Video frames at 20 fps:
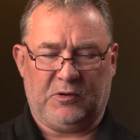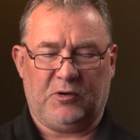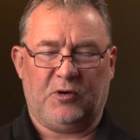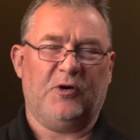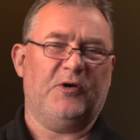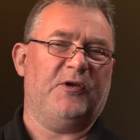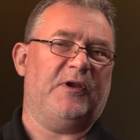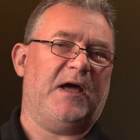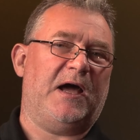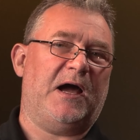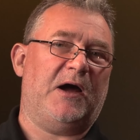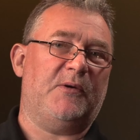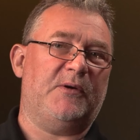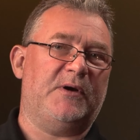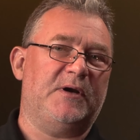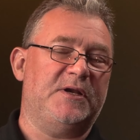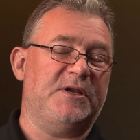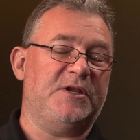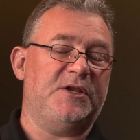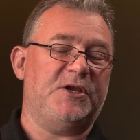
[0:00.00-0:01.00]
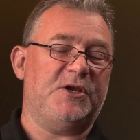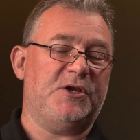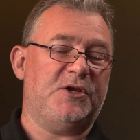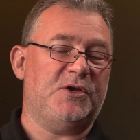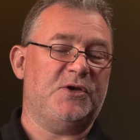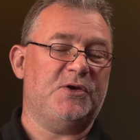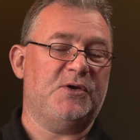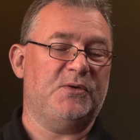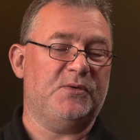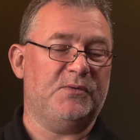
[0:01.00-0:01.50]
on our
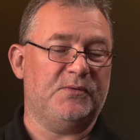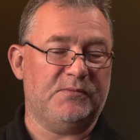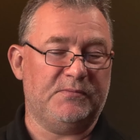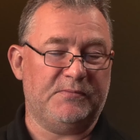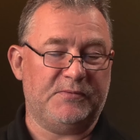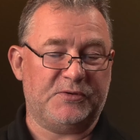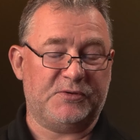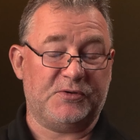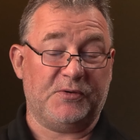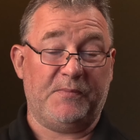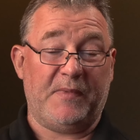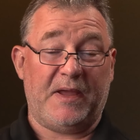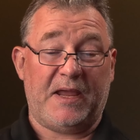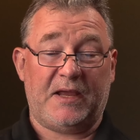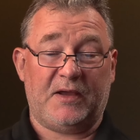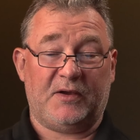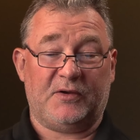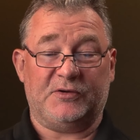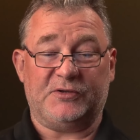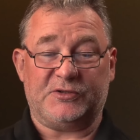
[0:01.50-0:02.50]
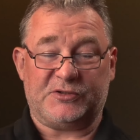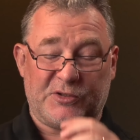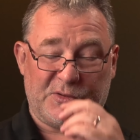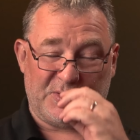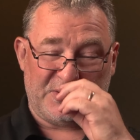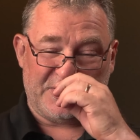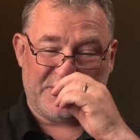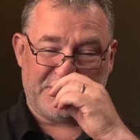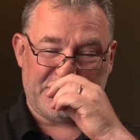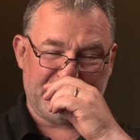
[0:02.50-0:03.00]
new domain
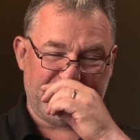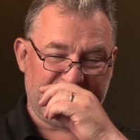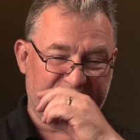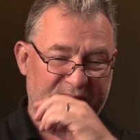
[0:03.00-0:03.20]
controller.